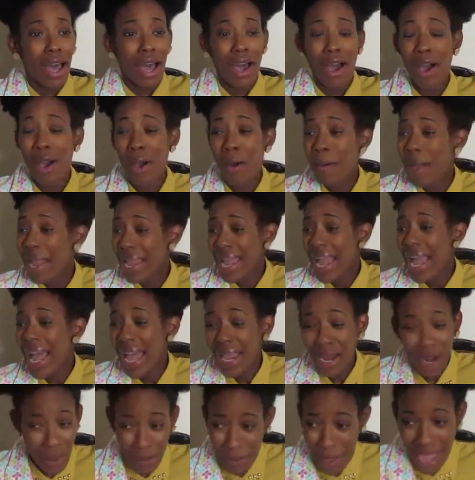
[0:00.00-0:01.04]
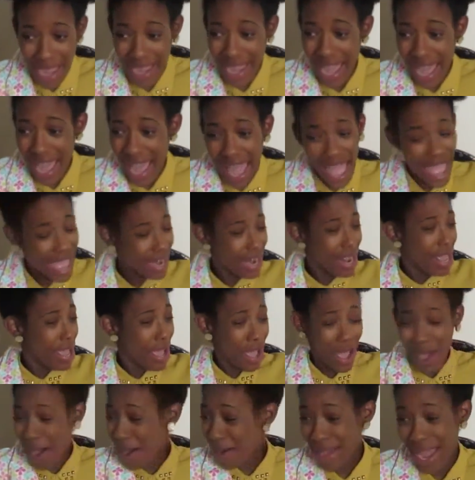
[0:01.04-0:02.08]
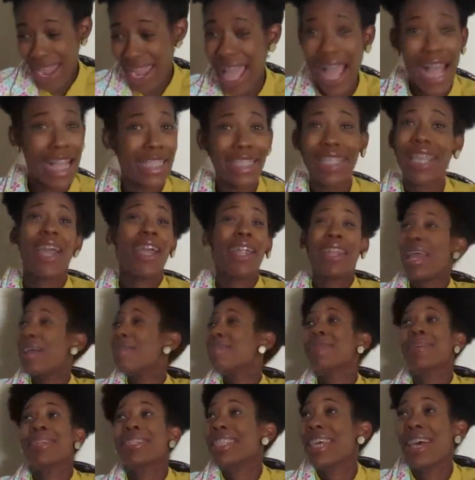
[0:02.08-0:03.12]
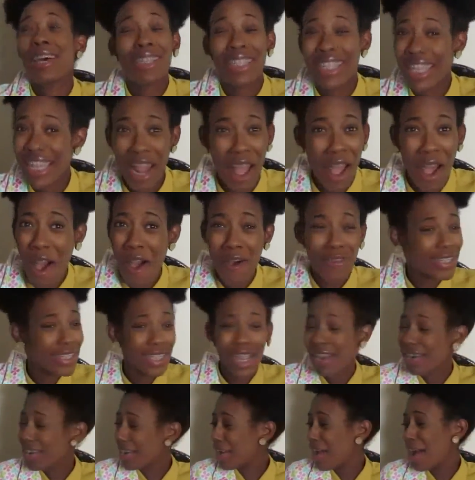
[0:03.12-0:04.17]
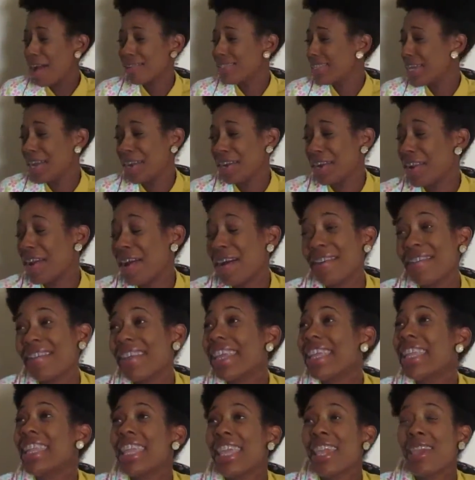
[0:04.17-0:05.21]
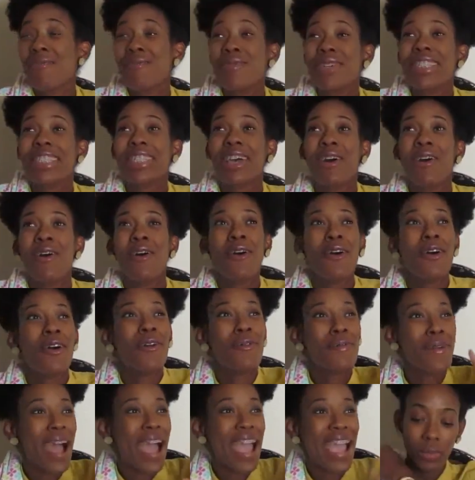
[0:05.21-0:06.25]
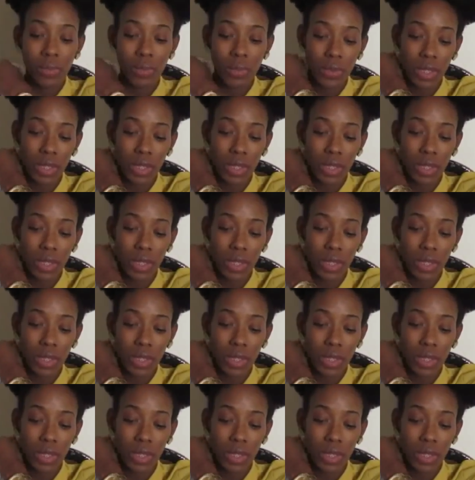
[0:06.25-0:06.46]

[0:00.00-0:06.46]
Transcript: oh my God, oh my God, oh my God, turn that Pitocin off, turn it off, turn it off. And it was, oh my,